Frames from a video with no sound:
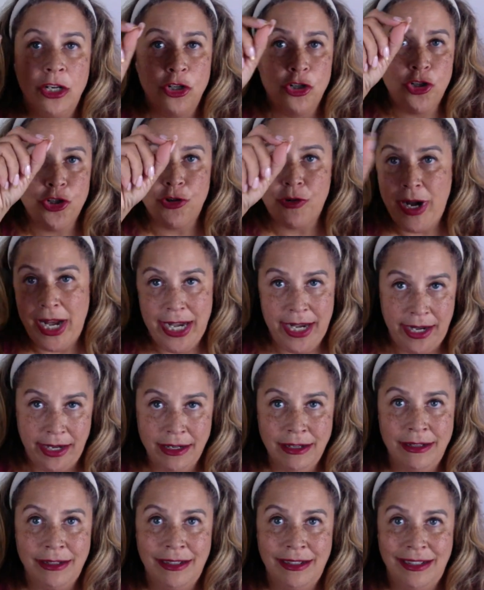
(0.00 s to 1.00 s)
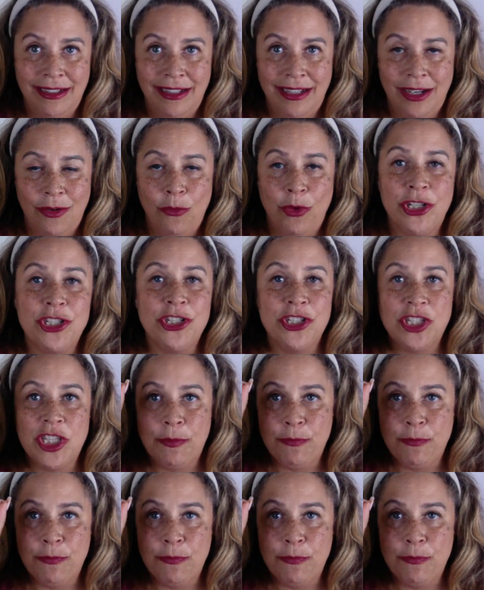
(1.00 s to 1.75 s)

Training, which is the